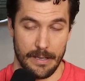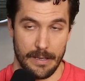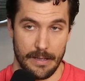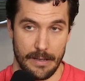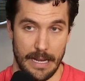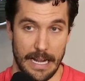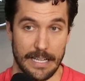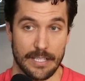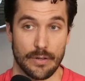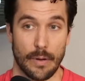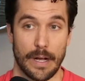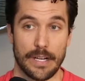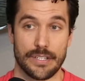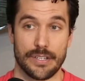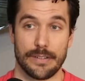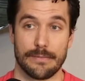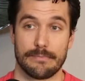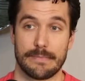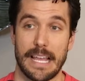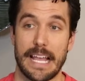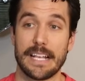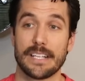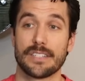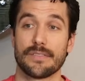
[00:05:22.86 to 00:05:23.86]
Next
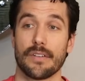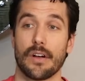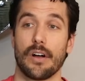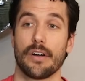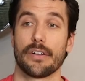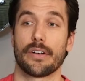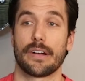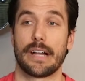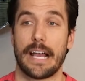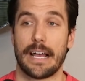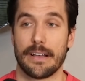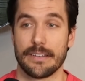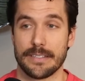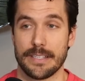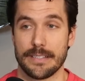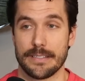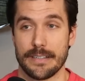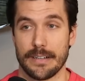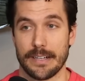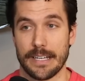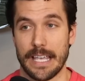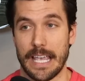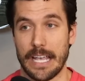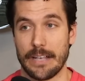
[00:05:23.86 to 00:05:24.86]
question. Thanks for all your
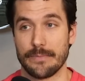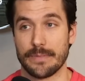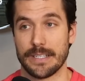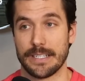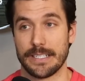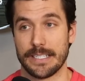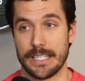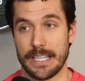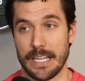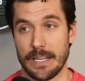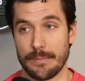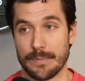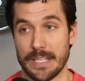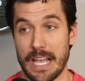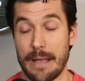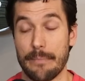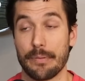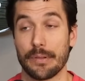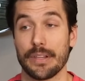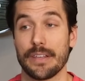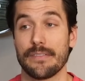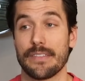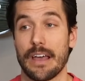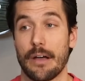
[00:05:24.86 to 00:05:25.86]
analysis on games and teams. I
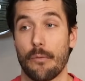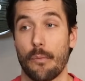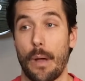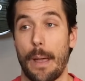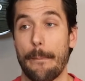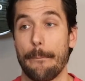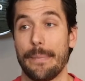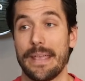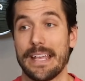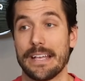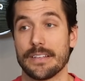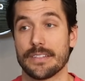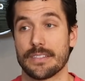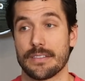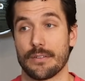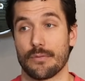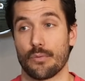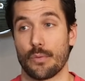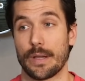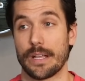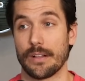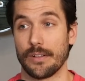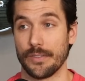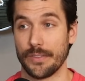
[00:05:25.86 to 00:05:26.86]
believe that Wemby is the
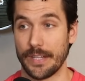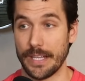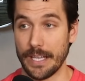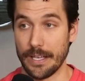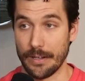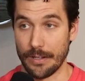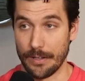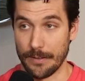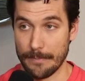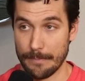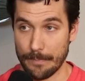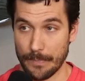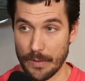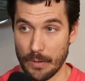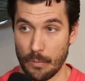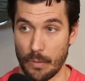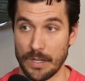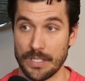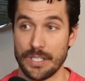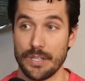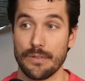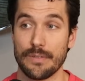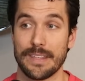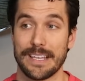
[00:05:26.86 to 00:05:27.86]
real deal.
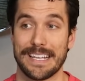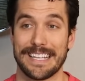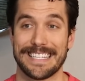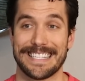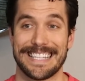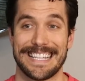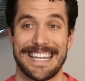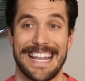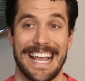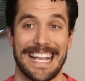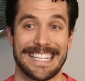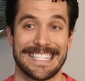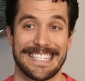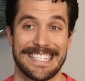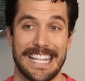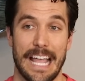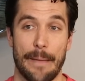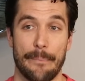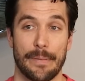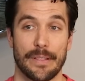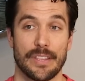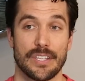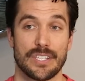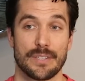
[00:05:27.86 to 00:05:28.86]
What do you think is the next
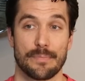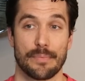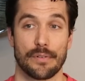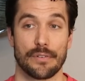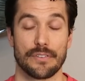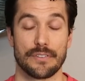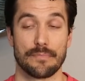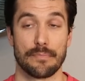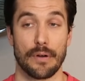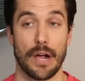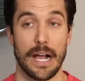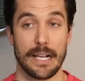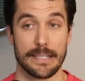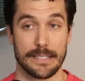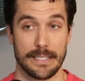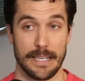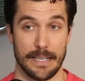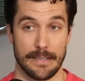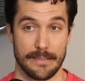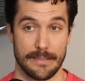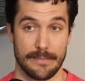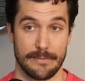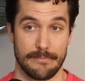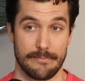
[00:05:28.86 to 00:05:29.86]
step in the Spurs
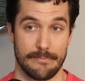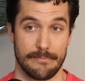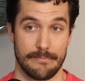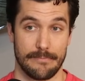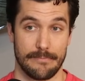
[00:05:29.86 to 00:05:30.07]
process?